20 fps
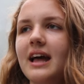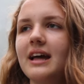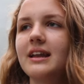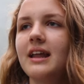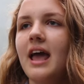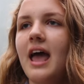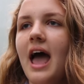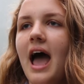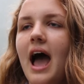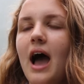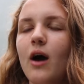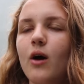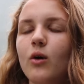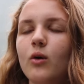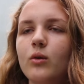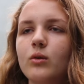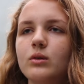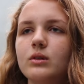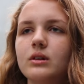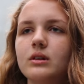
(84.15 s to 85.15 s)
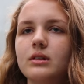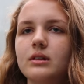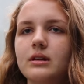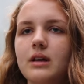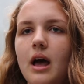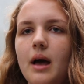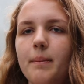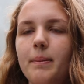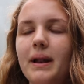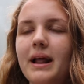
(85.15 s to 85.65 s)
that how
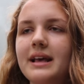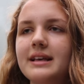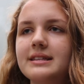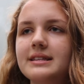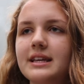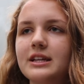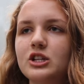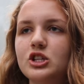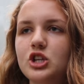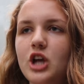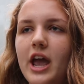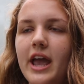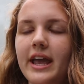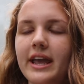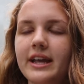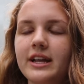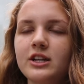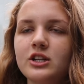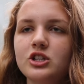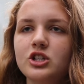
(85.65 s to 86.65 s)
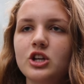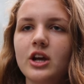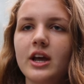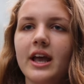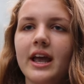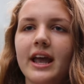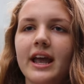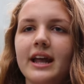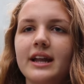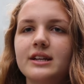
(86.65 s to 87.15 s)
a place can change
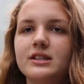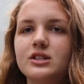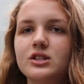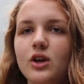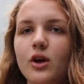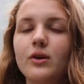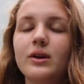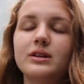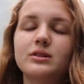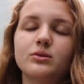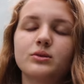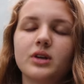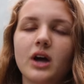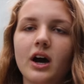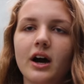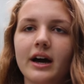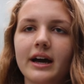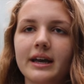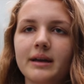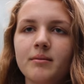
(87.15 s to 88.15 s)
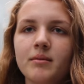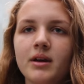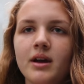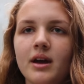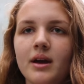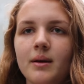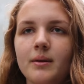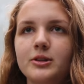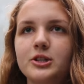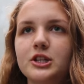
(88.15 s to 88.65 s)
in so little time
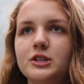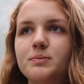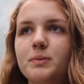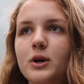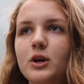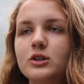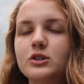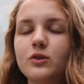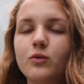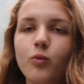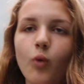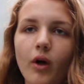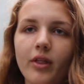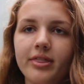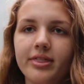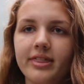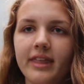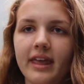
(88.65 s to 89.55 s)
just because of one